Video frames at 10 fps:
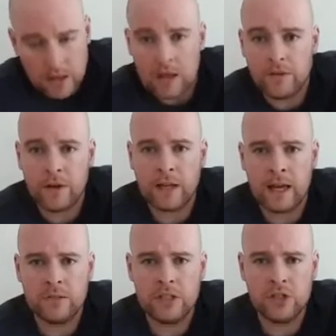if I
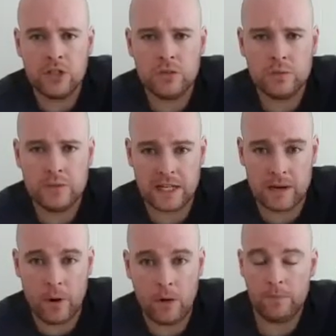count in 2s from
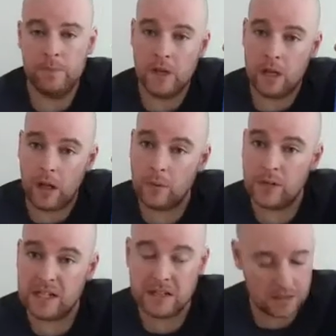0, like we
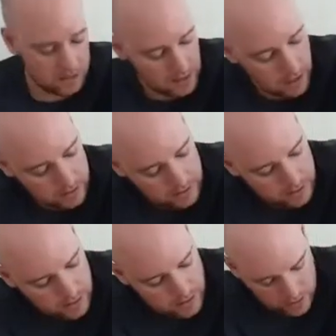did at the start,
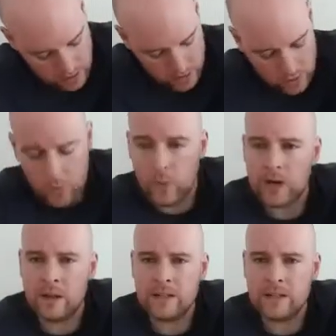will I